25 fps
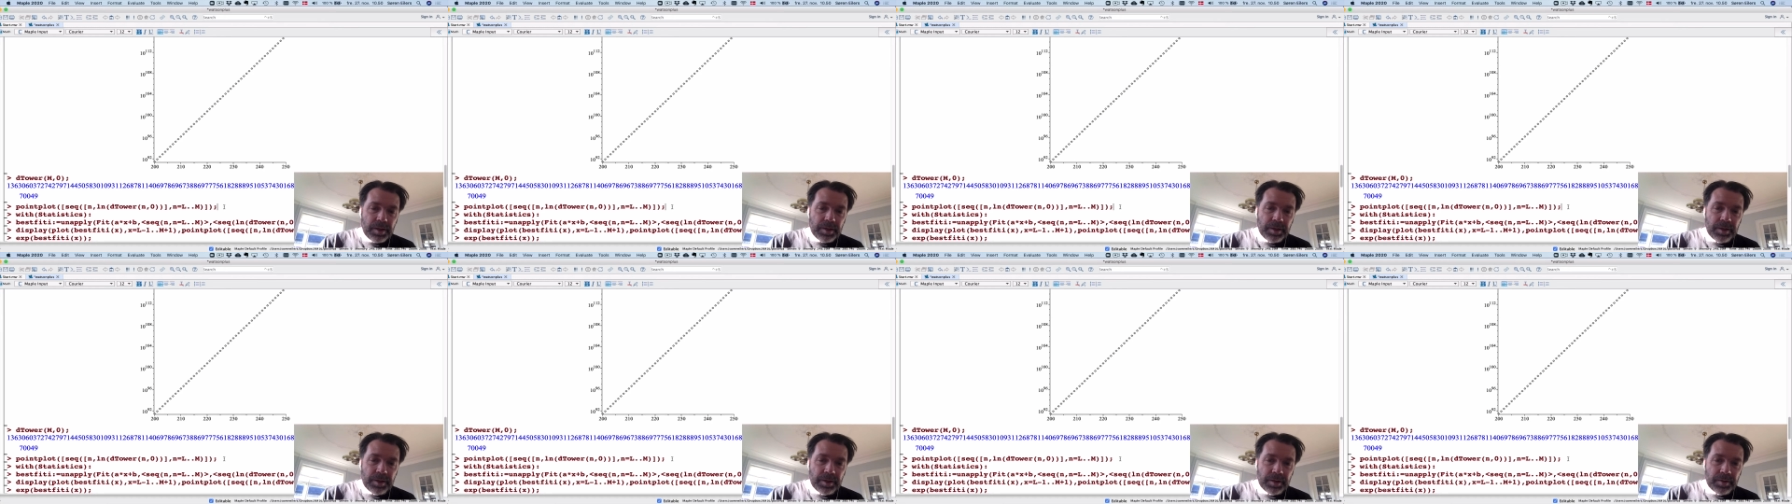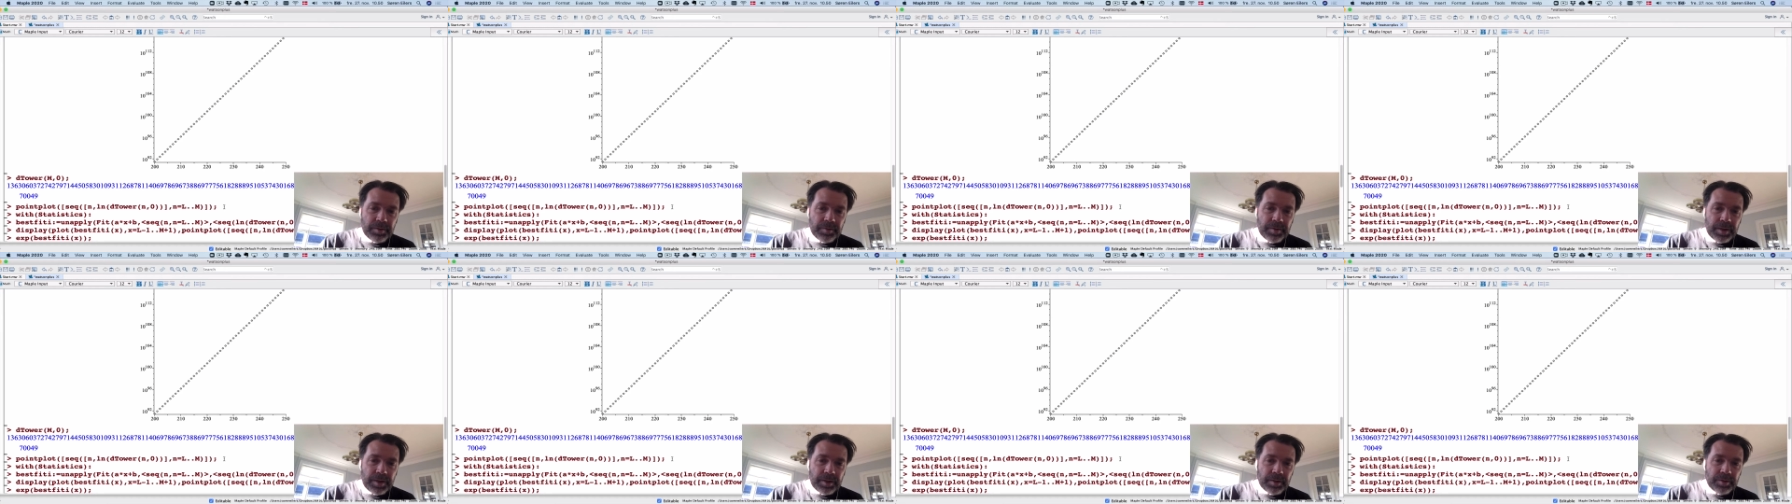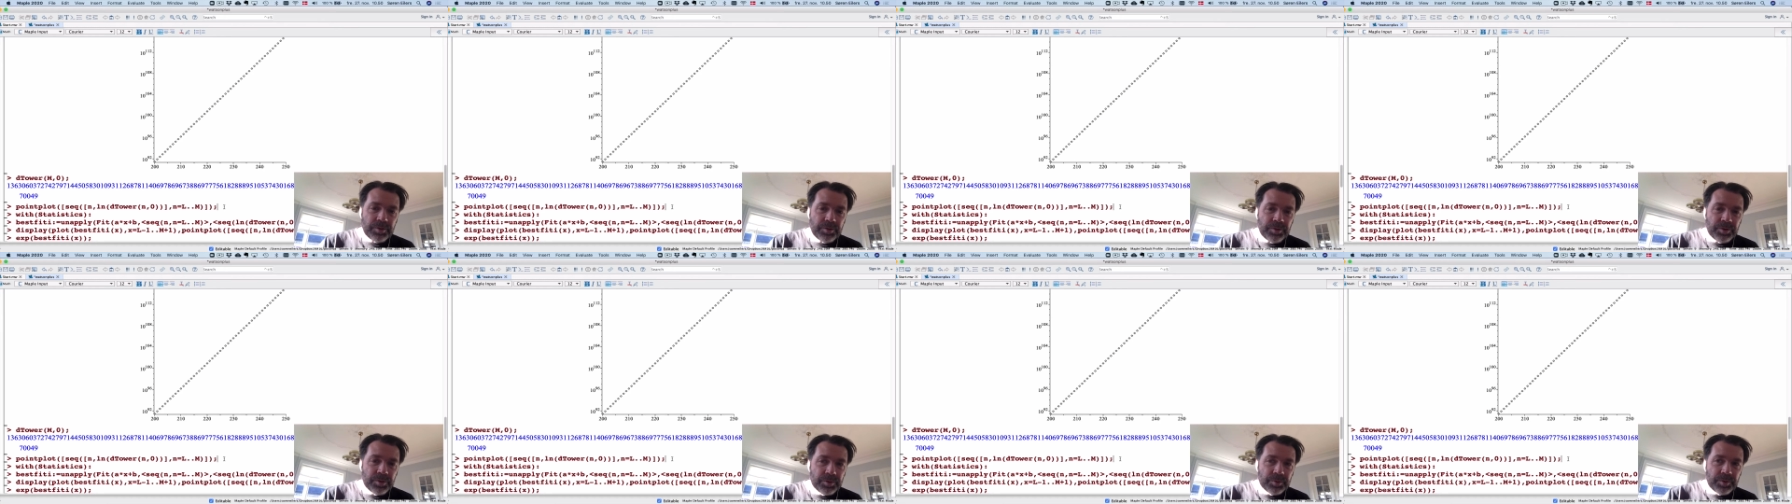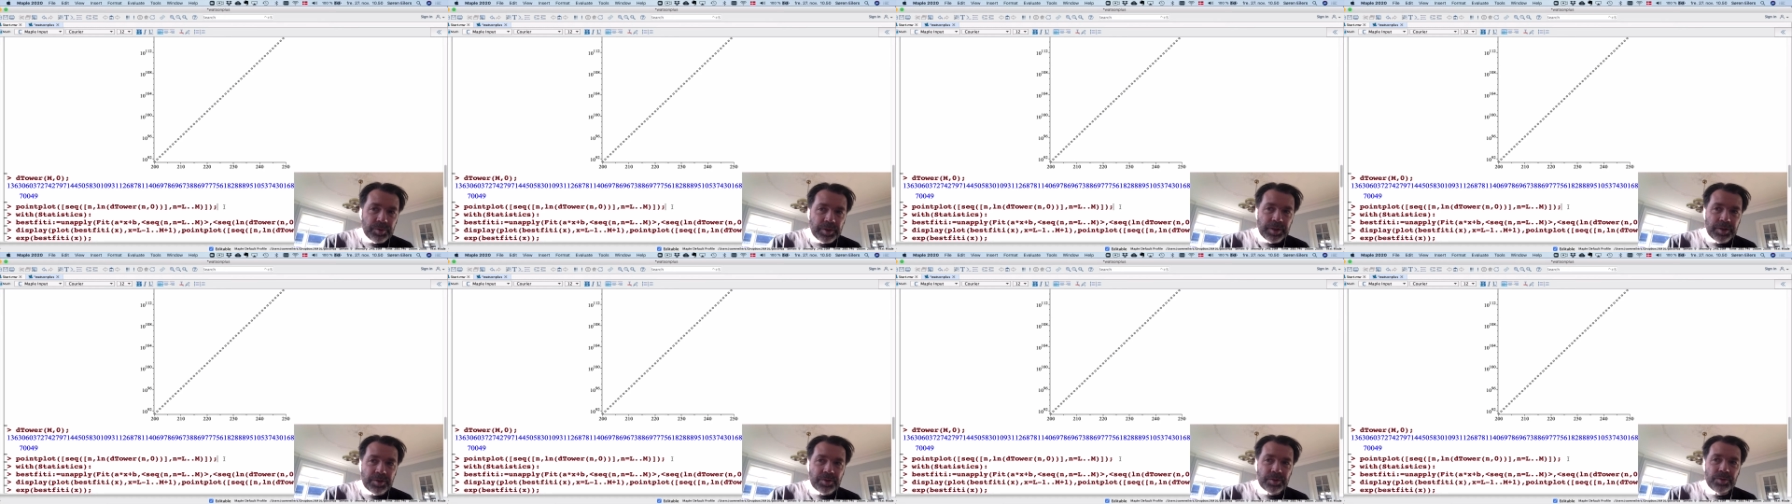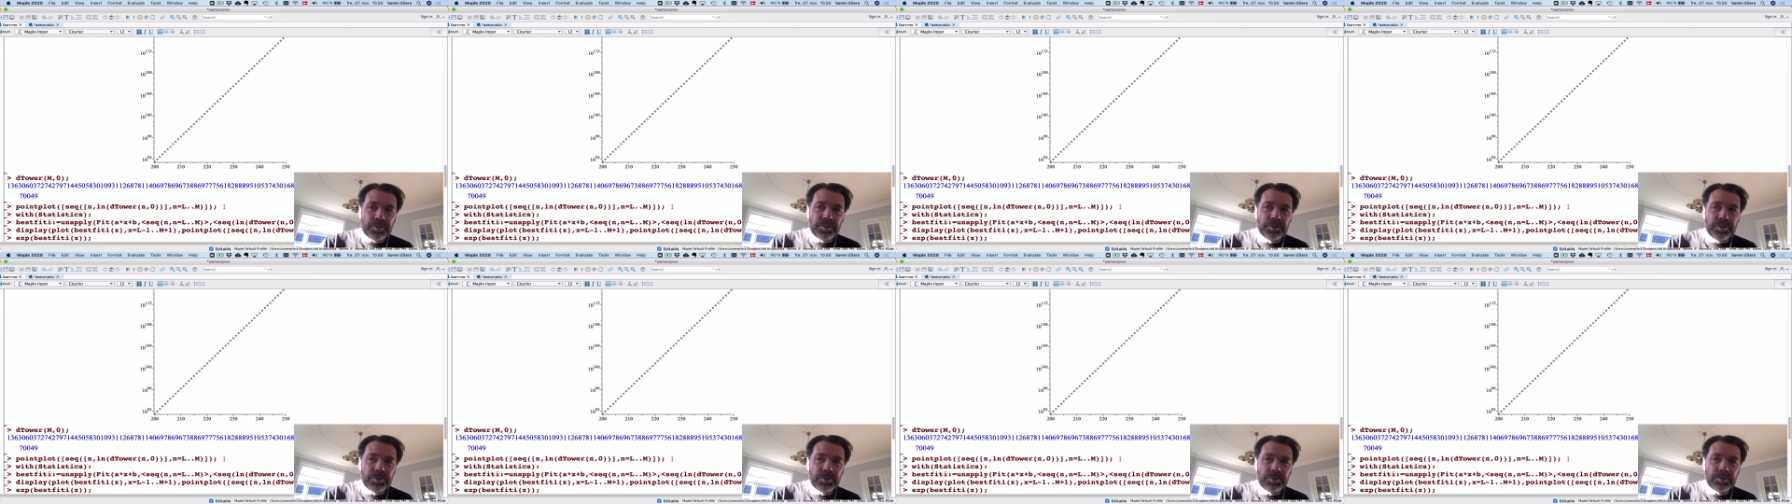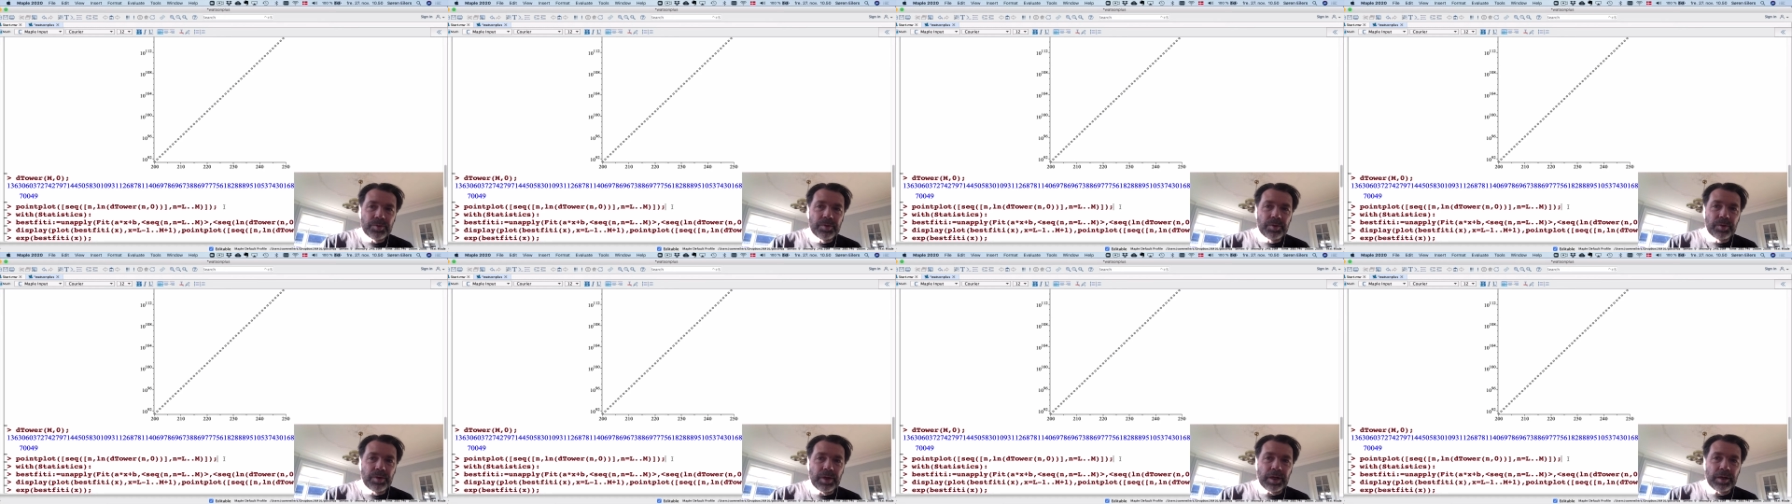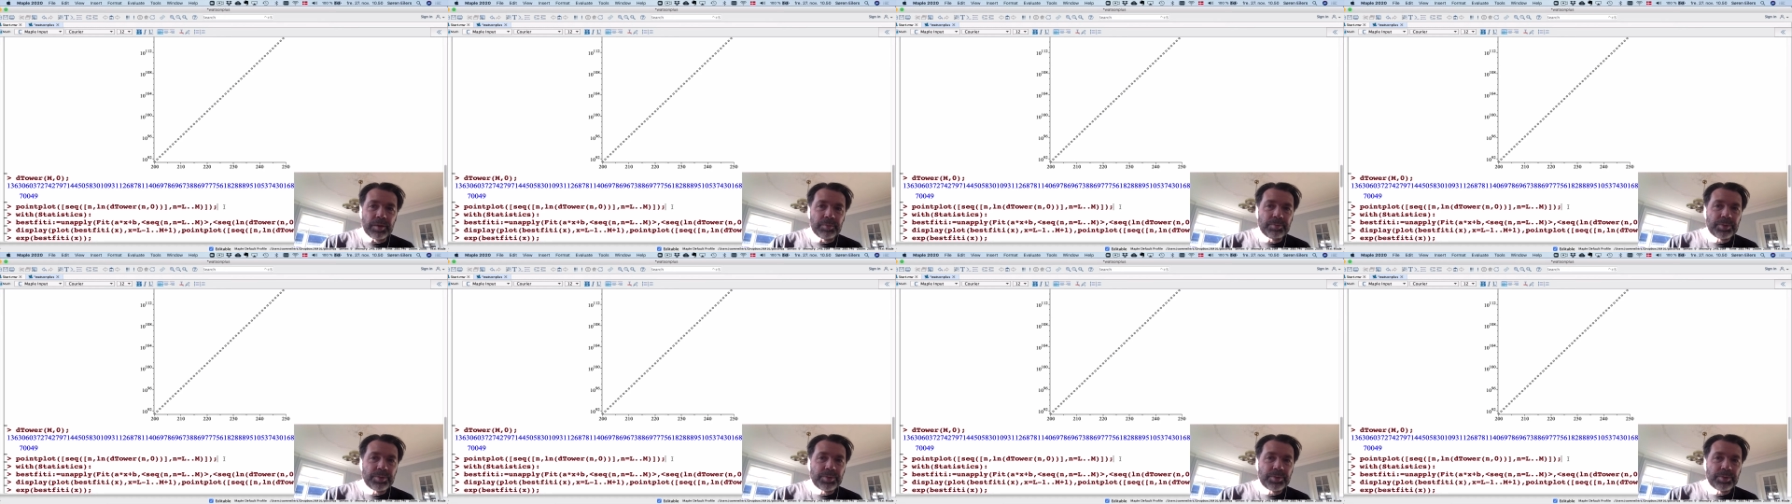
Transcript: uh, then you need to uh,